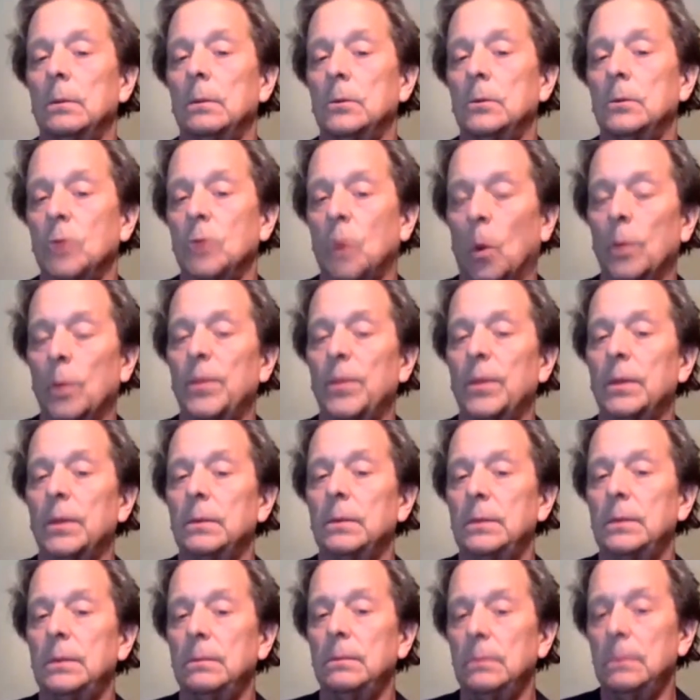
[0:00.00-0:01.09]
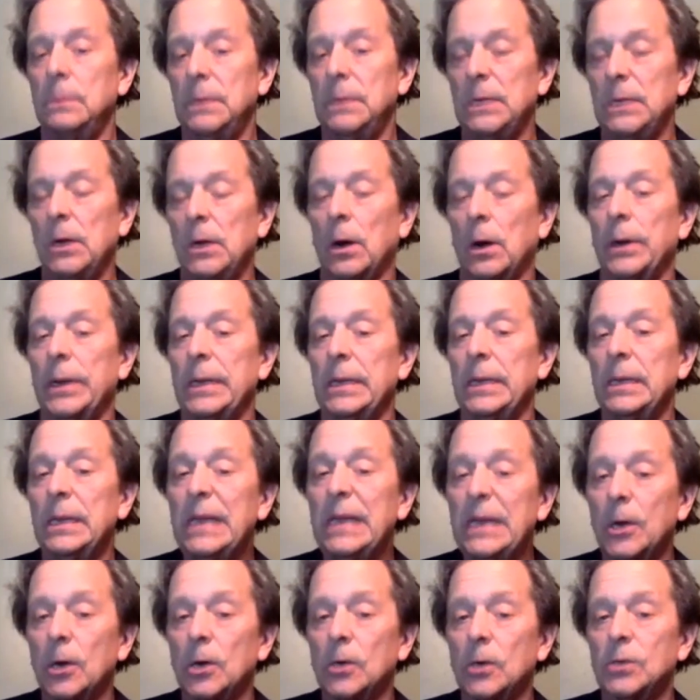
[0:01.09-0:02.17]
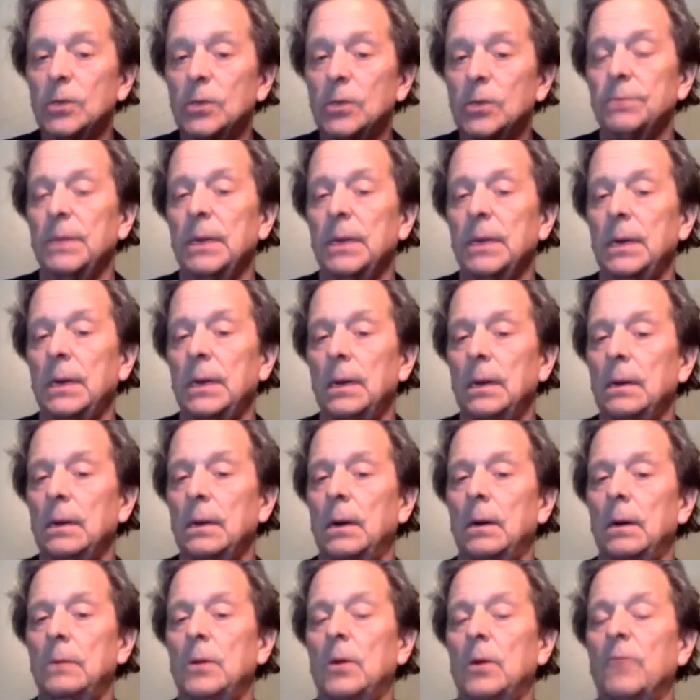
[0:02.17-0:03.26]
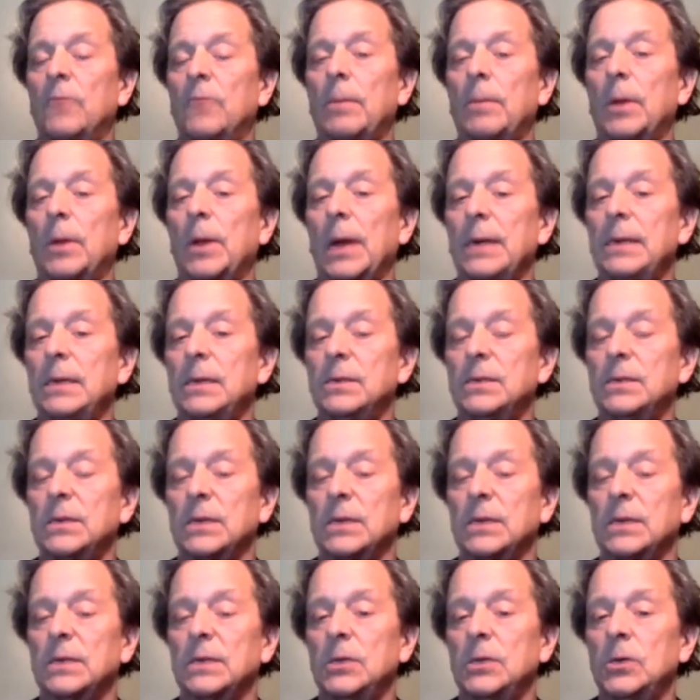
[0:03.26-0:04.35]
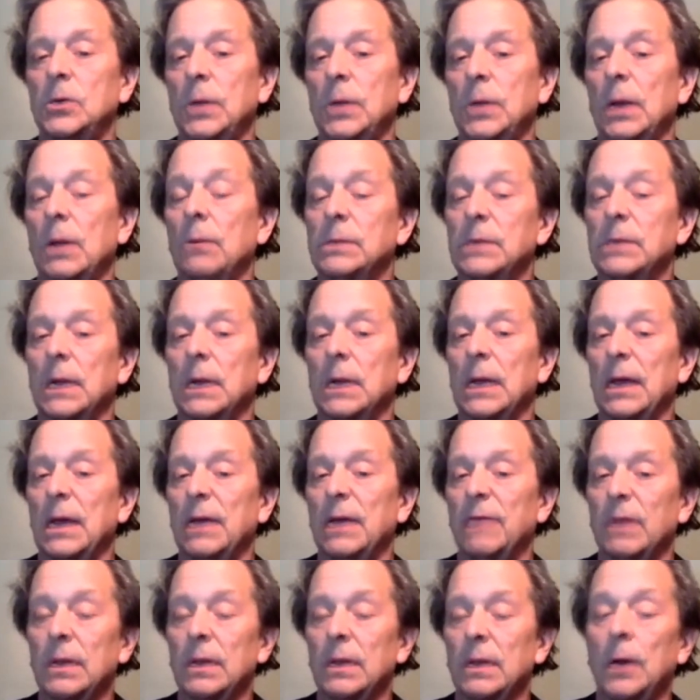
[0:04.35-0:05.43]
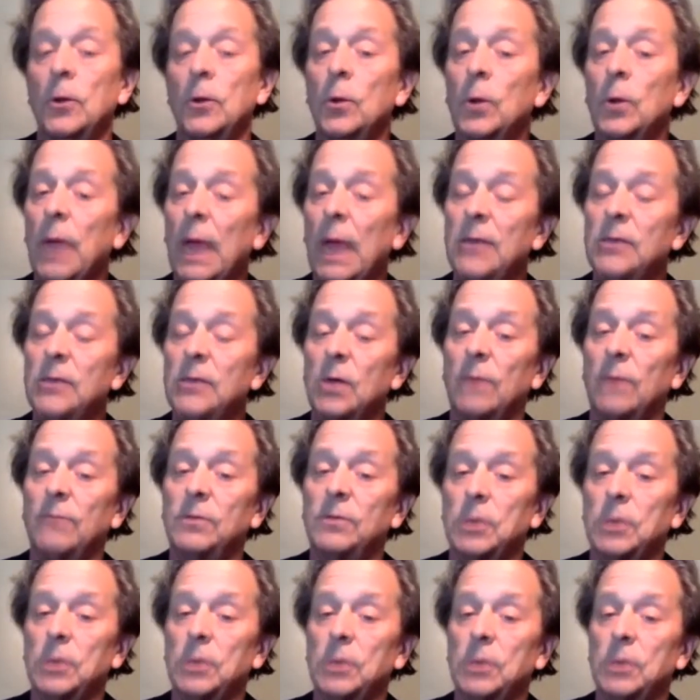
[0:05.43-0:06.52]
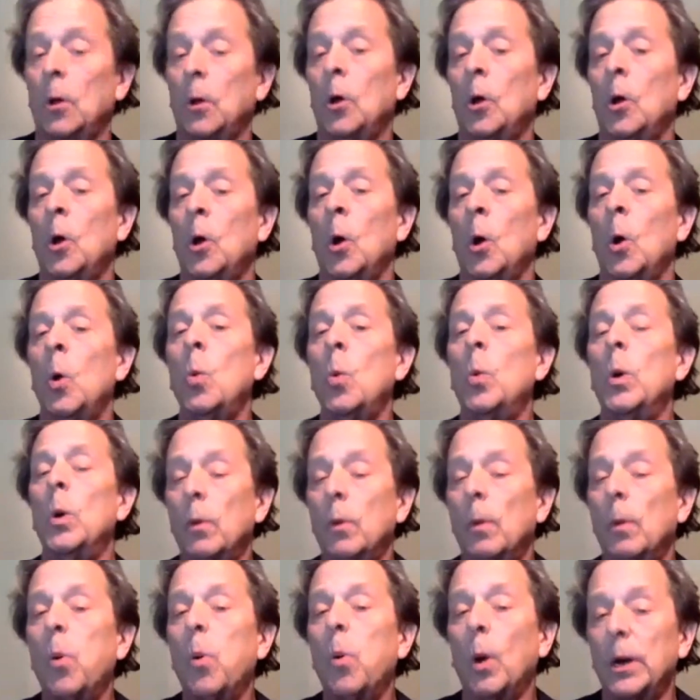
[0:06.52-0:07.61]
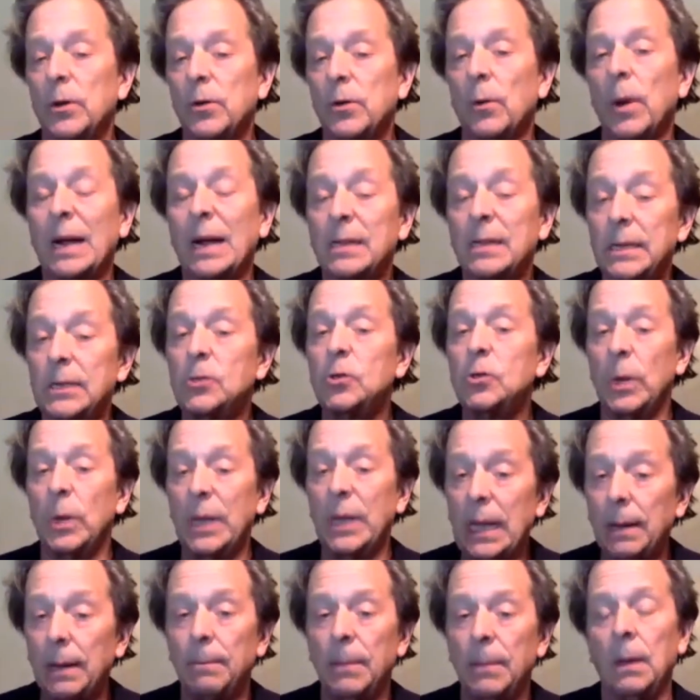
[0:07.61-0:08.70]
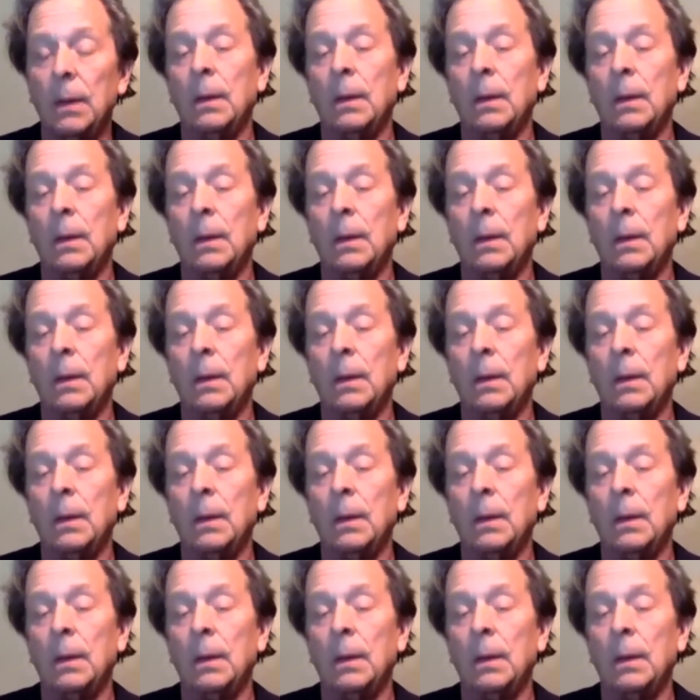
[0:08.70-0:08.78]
told the DRE leaders in November 1962 that he was going to give a new case officer who would report directly to him.